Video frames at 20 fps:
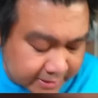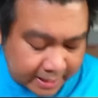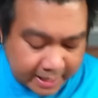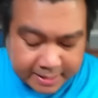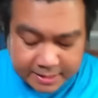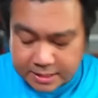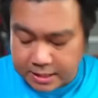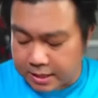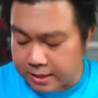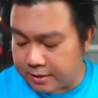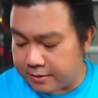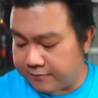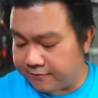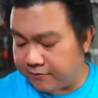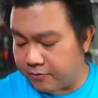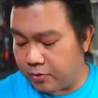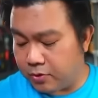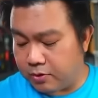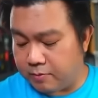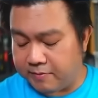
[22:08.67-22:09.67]
a ton of
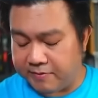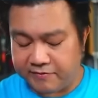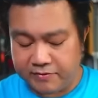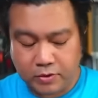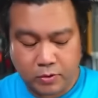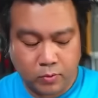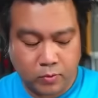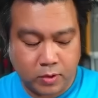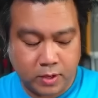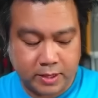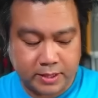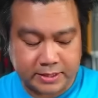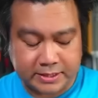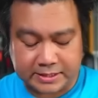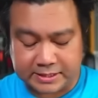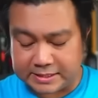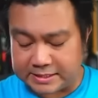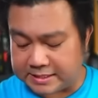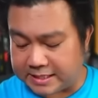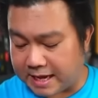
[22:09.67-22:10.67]
room if you wanted to
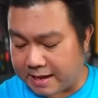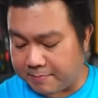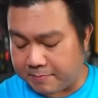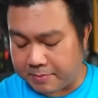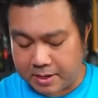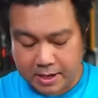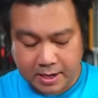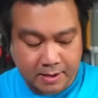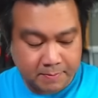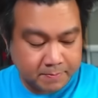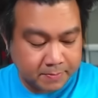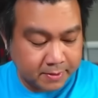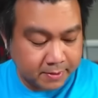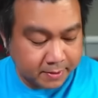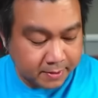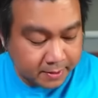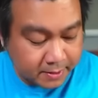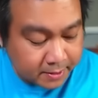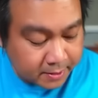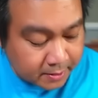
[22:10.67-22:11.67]
step up
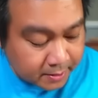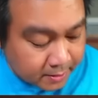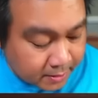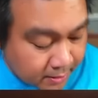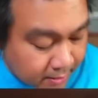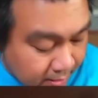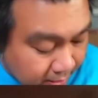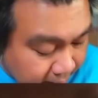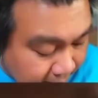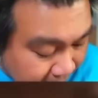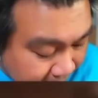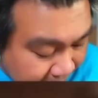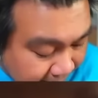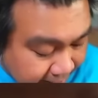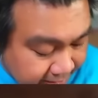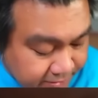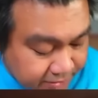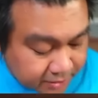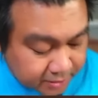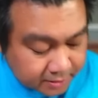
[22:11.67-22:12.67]
a
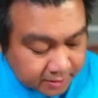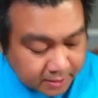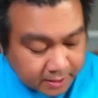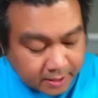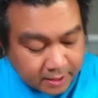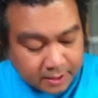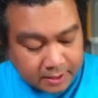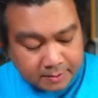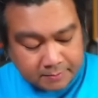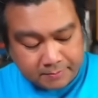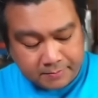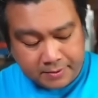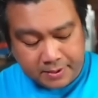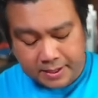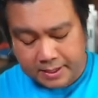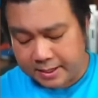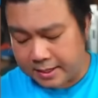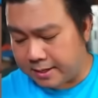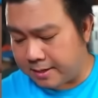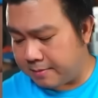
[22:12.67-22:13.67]
gauge.
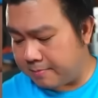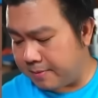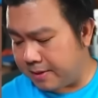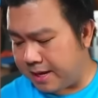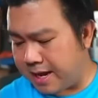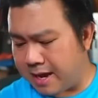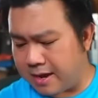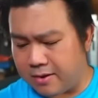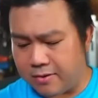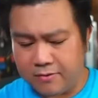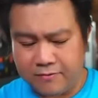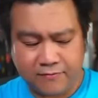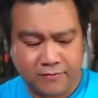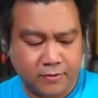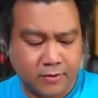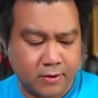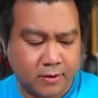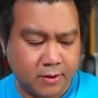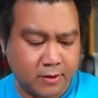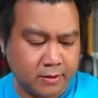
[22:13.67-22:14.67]
But yeah,
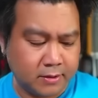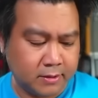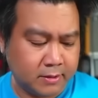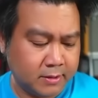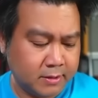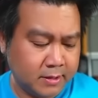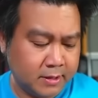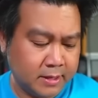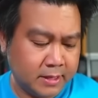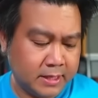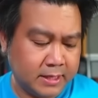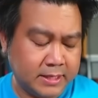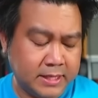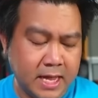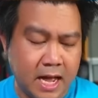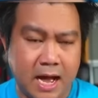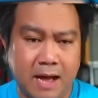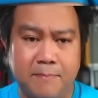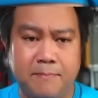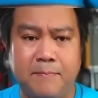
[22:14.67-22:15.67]
overall,
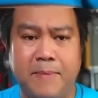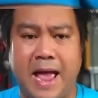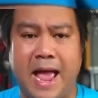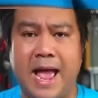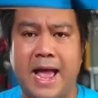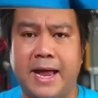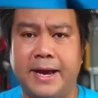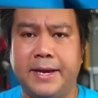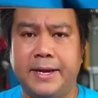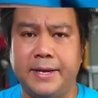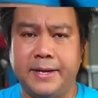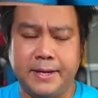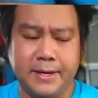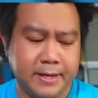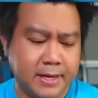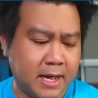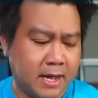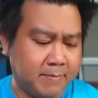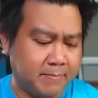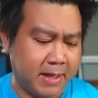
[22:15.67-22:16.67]
not bad.
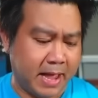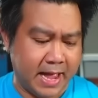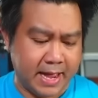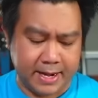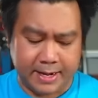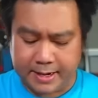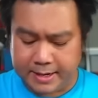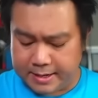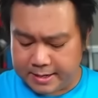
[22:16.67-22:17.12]
Not bad.